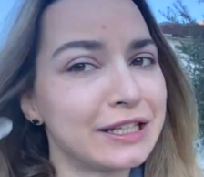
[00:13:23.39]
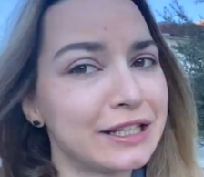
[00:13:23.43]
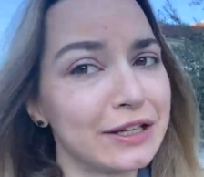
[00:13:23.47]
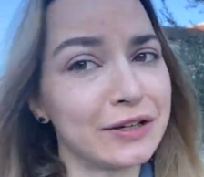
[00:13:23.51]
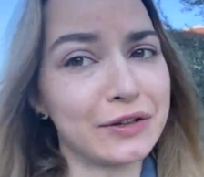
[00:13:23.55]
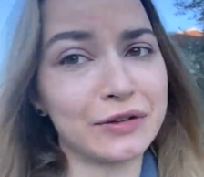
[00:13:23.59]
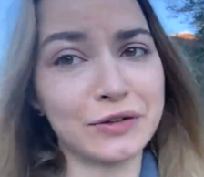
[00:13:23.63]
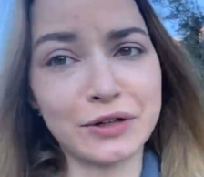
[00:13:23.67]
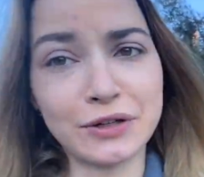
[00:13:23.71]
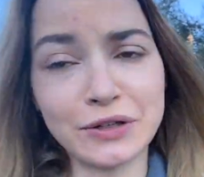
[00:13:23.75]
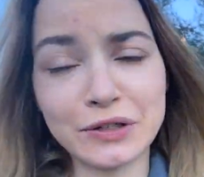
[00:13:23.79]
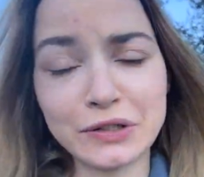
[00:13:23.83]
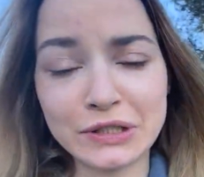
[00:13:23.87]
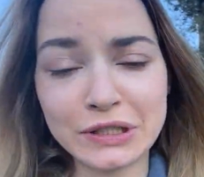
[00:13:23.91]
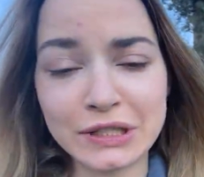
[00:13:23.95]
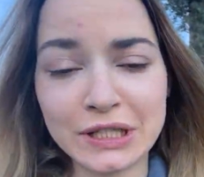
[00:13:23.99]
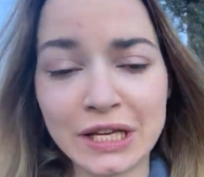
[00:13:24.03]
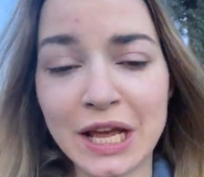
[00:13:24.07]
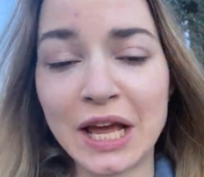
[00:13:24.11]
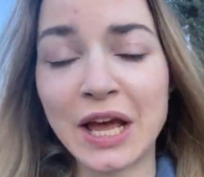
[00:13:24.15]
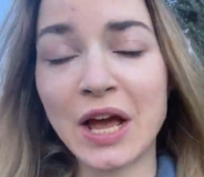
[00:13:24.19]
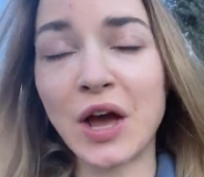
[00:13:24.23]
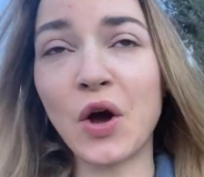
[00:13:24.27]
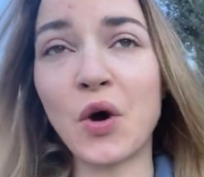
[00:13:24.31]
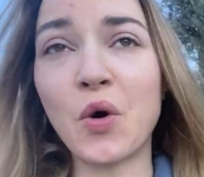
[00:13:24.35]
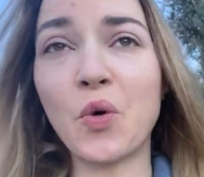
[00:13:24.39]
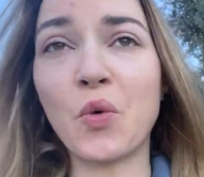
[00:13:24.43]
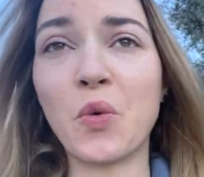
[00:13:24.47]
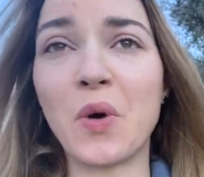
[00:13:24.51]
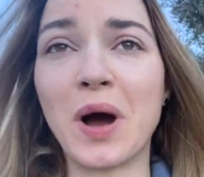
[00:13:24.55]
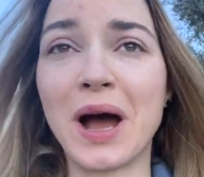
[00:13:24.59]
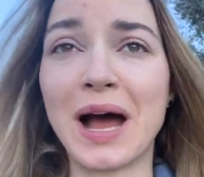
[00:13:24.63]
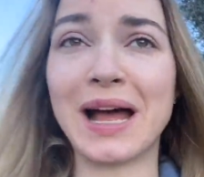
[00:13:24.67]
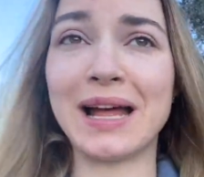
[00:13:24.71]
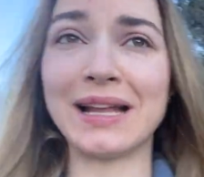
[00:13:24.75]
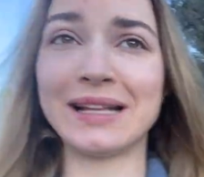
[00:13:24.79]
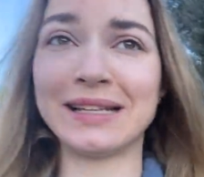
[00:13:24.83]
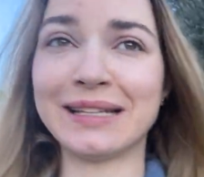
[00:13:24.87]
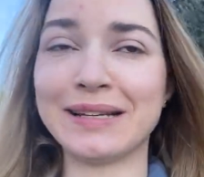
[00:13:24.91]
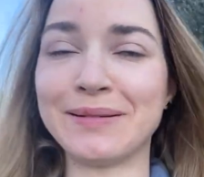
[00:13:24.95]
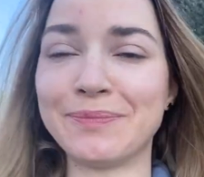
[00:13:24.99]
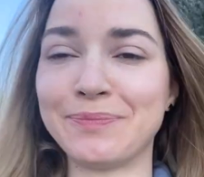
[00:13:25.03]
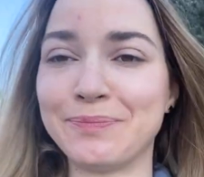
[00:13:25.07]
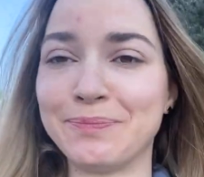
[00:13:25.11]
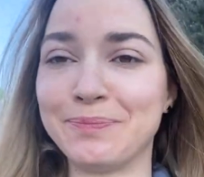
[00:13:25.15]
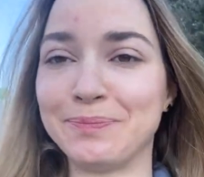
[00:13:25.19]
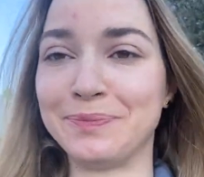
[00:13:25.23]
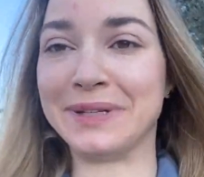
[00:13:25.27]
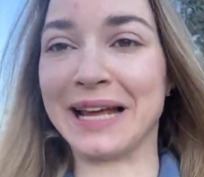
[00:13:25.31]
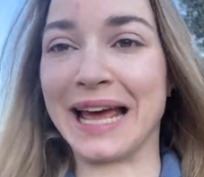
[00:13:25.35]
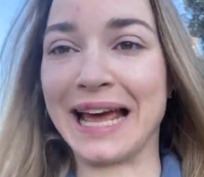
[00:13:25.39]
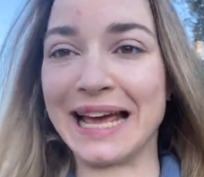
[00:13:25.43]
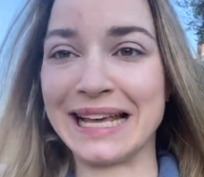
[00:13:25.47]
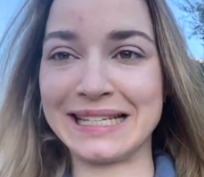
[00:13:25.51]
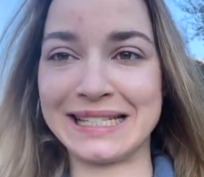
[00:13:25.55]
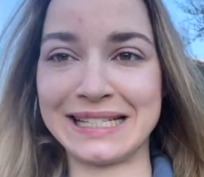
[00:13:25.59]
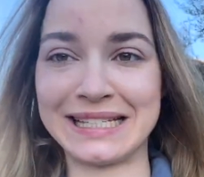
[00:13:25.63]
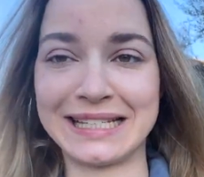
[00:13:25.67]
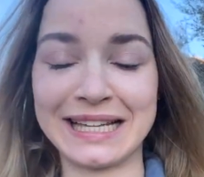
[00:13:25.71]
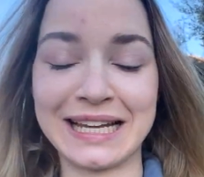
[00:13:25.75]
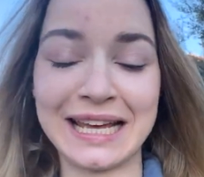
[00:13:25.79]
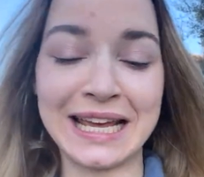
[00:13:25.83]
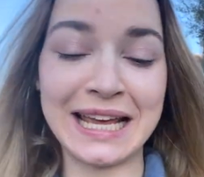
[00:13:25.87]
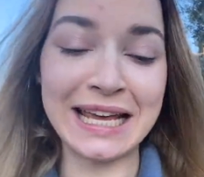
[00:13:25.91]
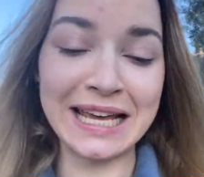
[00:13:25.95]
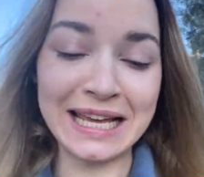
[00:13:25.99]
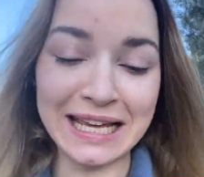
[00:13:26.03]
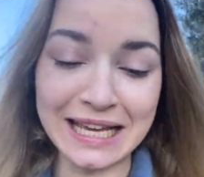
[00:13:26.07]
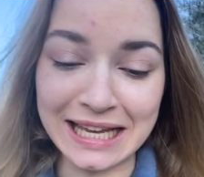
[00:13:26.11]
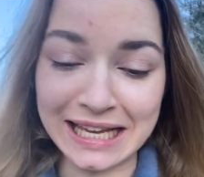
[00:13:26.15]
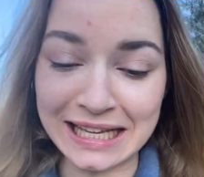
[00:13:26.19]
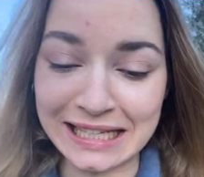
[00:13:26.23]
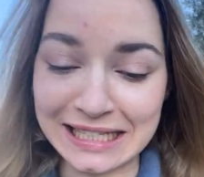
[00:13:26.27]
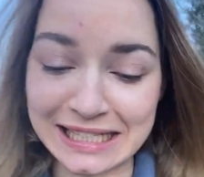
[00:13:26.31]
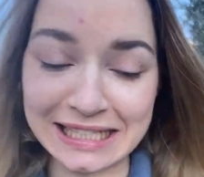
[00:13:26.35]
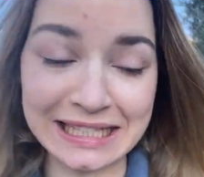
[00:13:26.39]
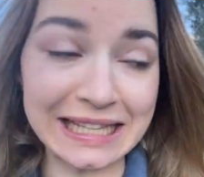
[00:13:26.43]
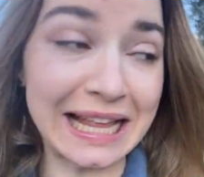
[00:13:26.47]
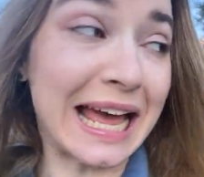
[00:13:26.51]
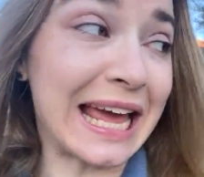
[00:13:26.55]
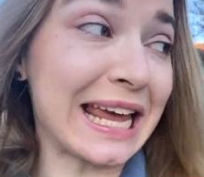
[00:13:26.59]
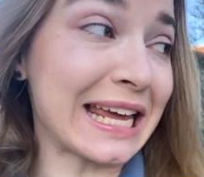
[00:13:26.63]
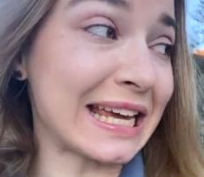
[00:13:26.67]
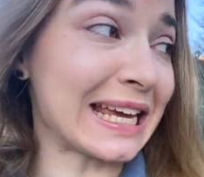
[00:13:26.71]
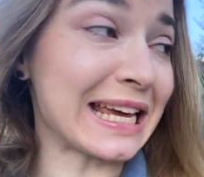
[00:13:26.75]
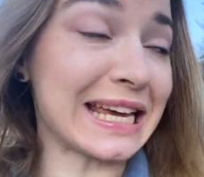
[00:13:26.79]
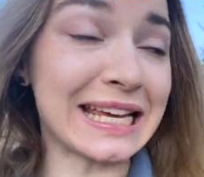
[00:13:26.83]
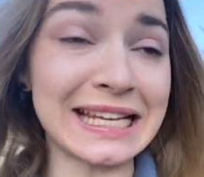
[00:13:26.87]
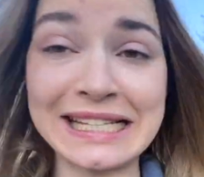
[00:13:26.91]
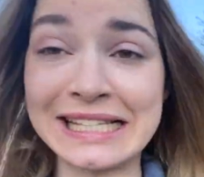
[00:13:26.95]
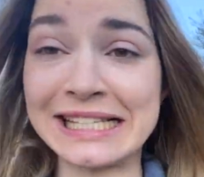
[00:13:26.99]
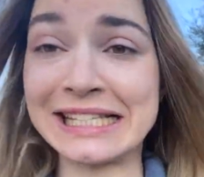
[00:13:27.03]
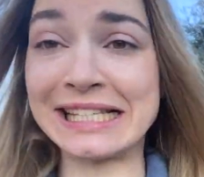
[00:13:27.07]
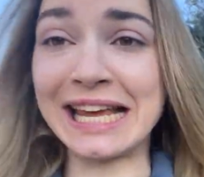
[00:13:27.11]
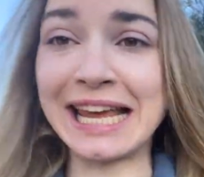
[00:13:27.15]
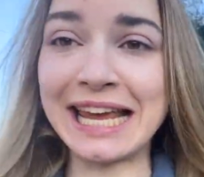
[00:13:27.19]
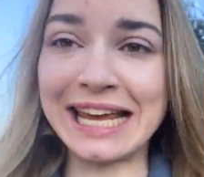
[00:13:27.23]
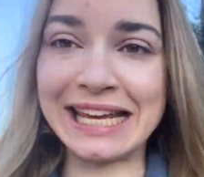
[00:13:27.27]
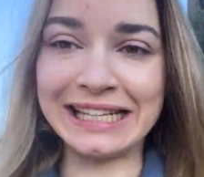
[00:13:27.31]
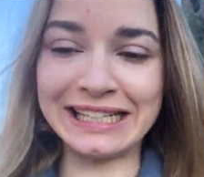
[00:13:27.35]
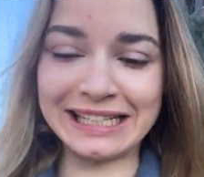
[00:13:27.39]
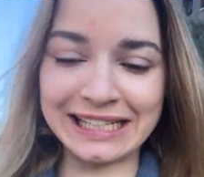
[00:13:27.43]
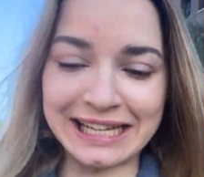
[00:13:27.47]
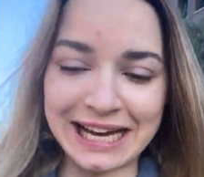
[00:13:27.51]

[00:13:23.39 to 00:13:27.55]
euros one test it's like insane